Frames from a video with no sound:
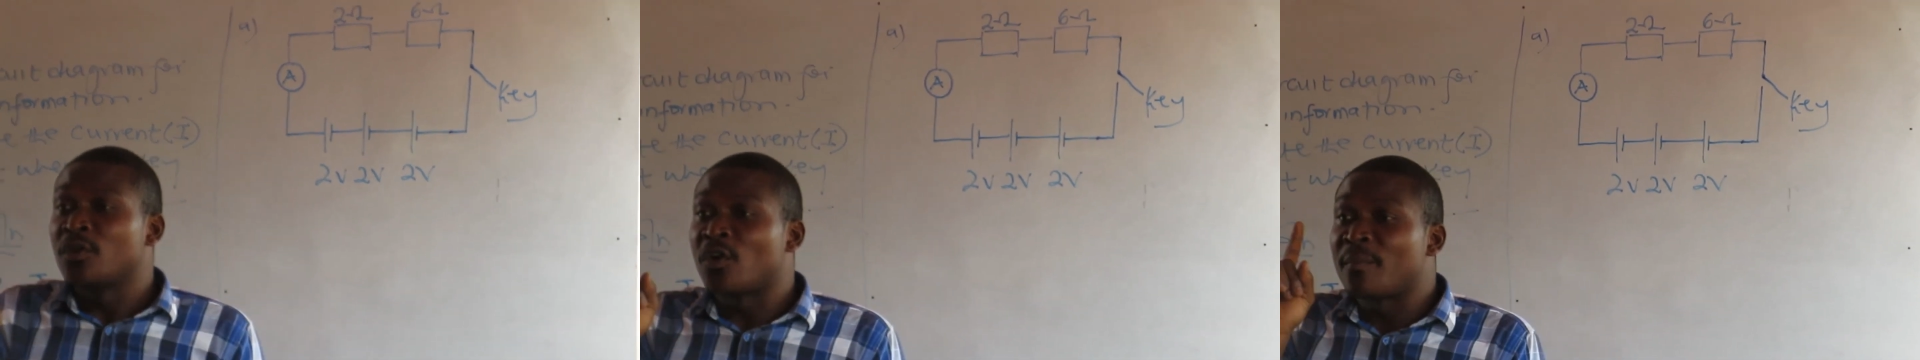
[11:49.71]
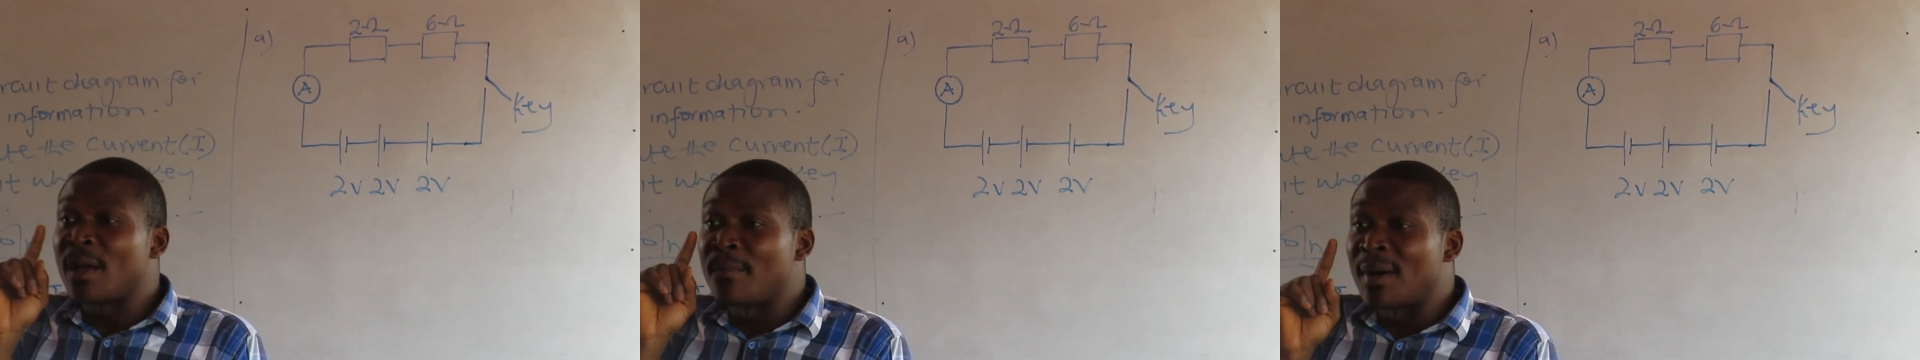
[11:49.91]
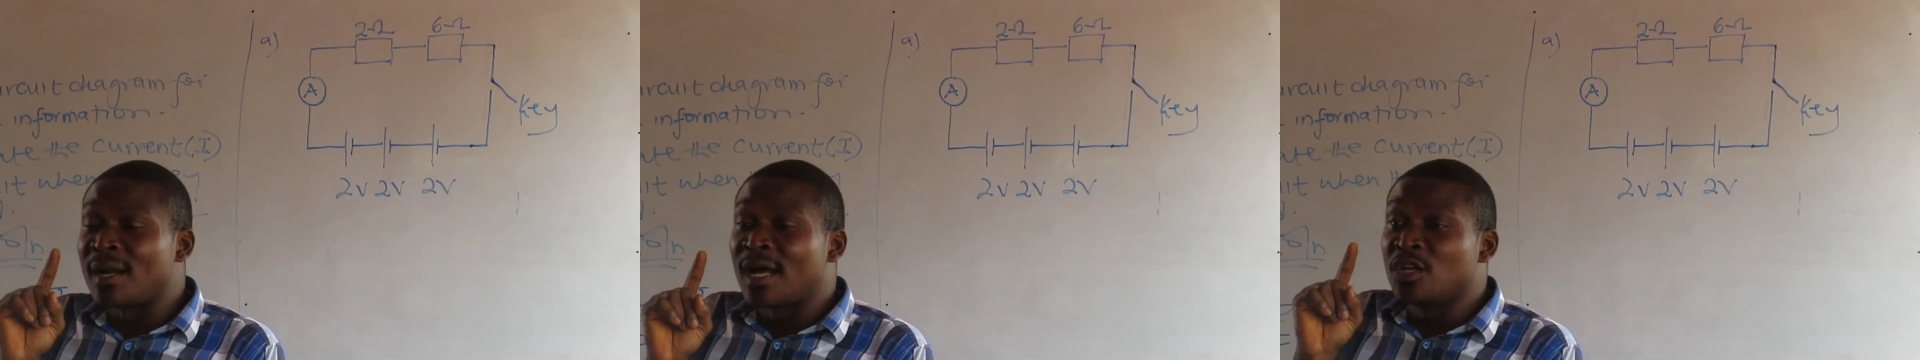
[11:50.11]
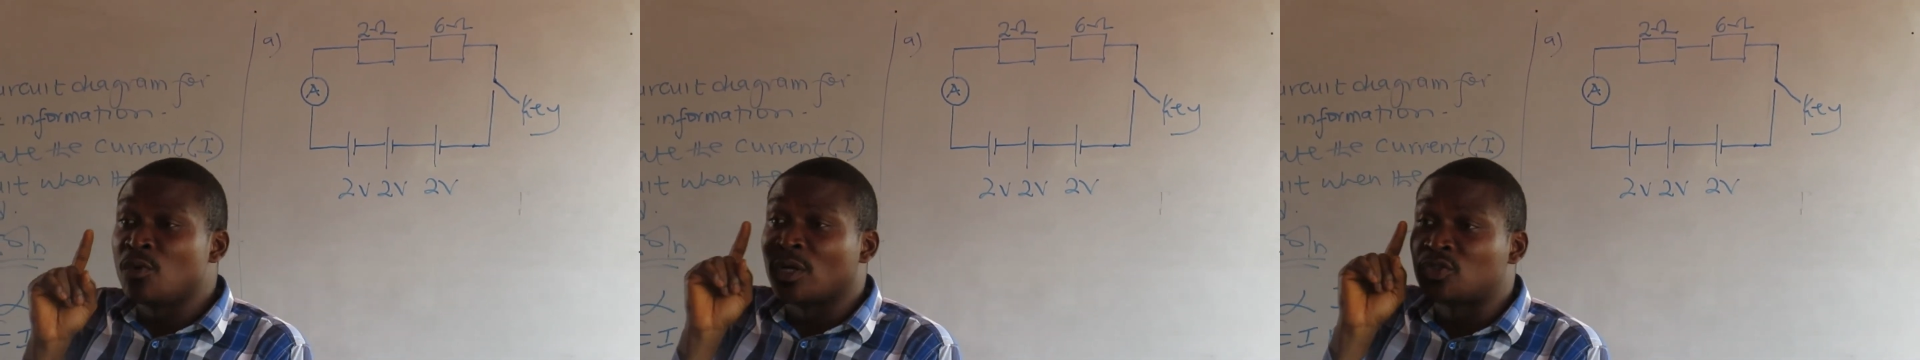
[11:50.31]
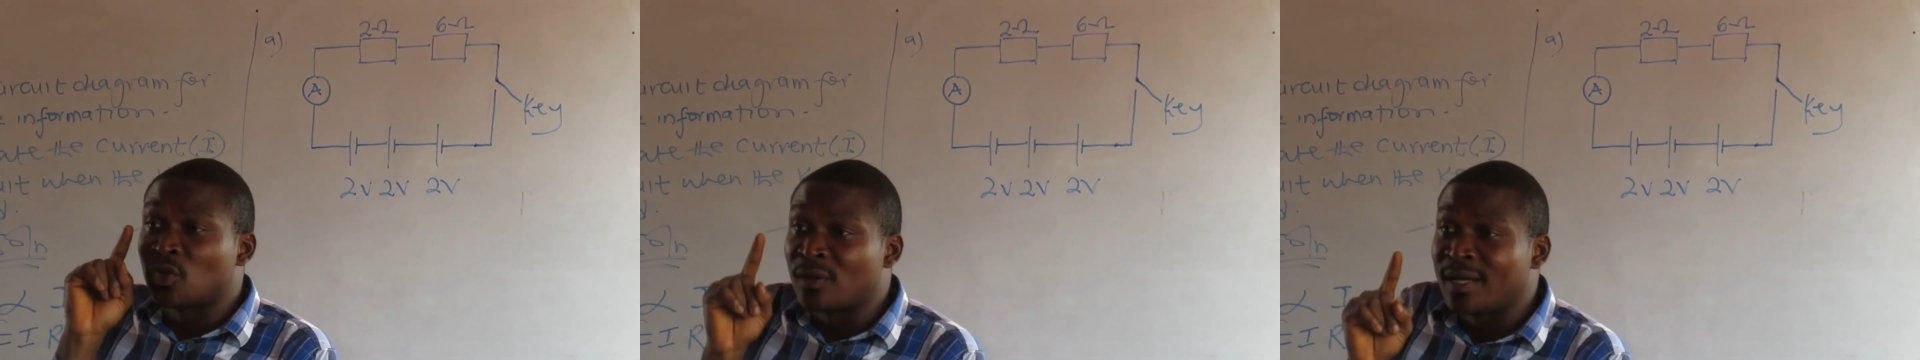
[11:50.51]
remember that you were
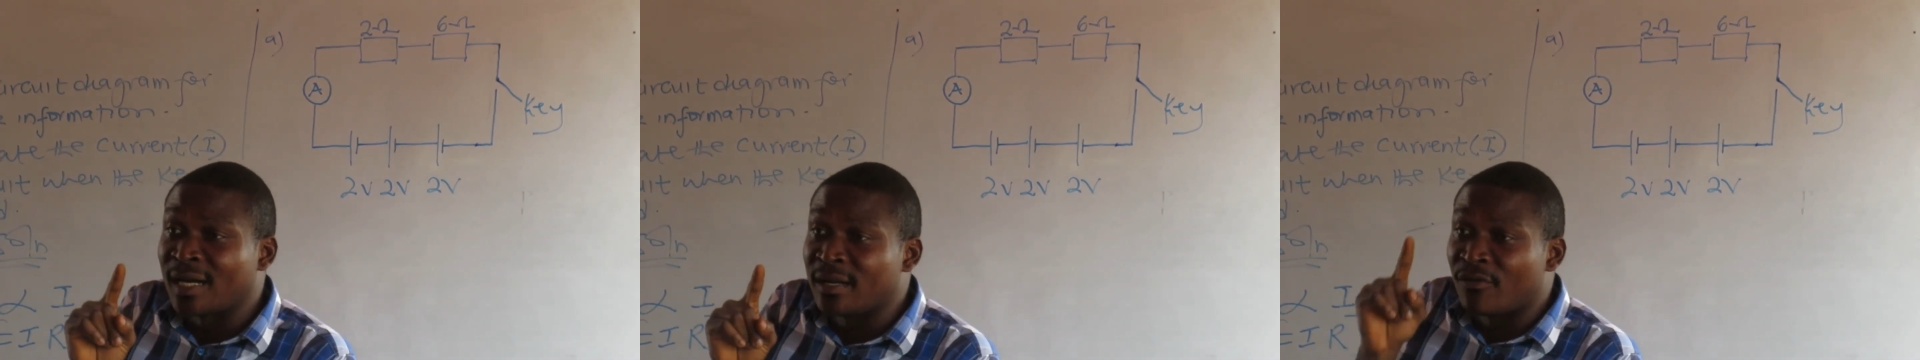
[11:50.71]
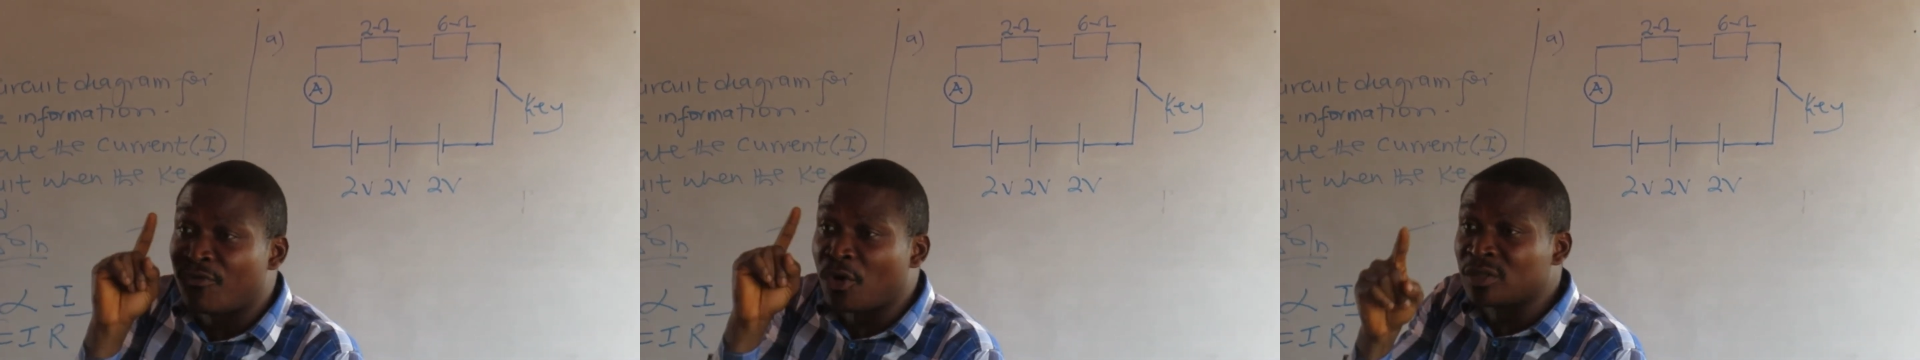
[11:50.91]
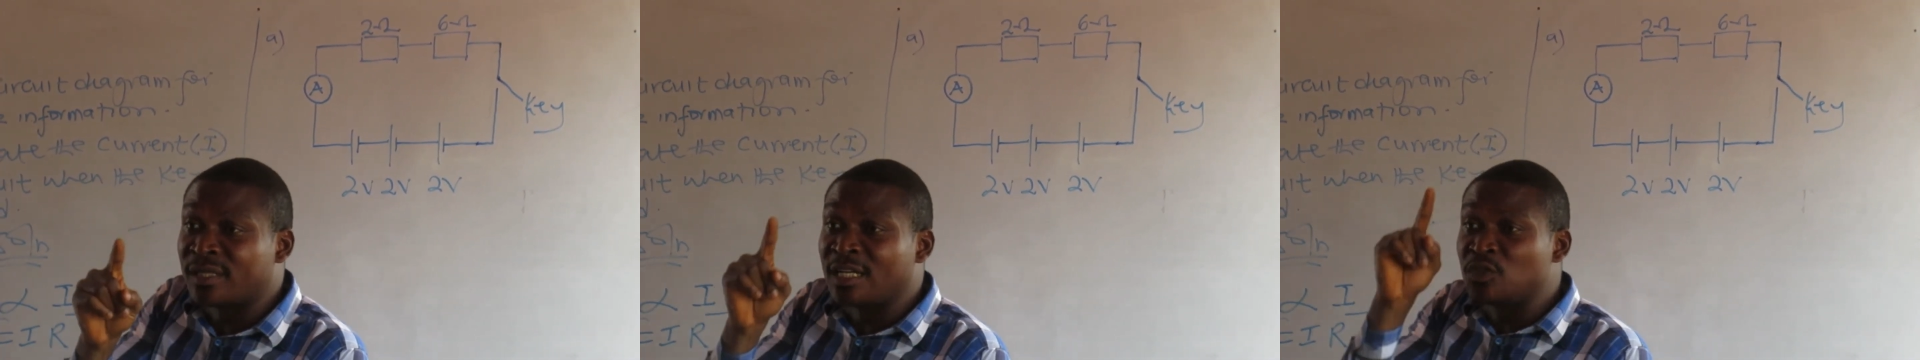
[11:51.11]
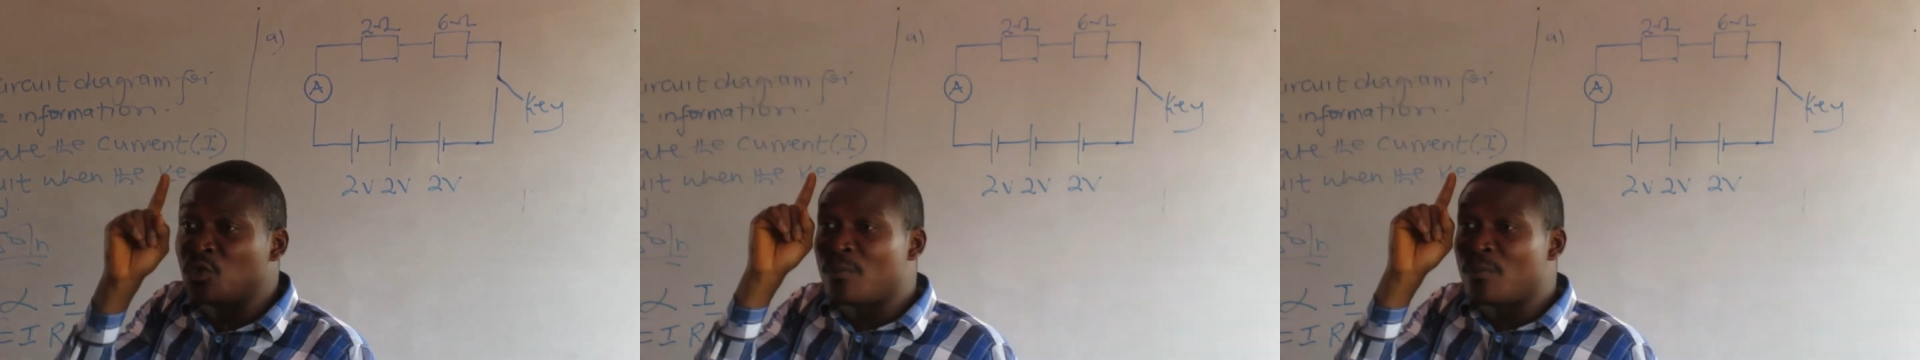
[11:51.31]
told that the voltage you